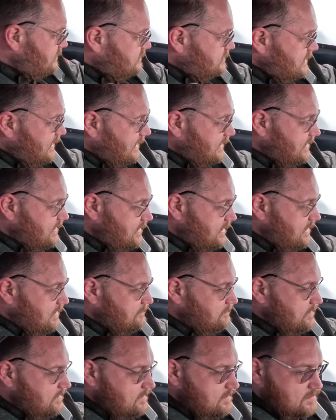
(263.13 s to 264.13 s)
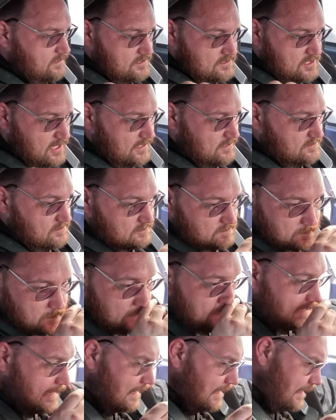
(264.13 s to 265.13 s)
jack it up, change the
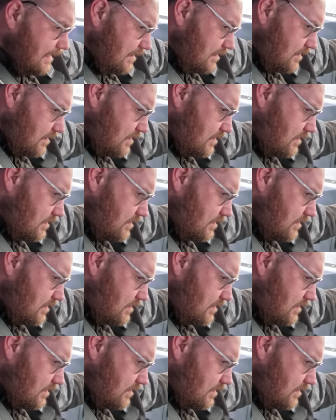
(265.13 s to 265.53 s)
spring height.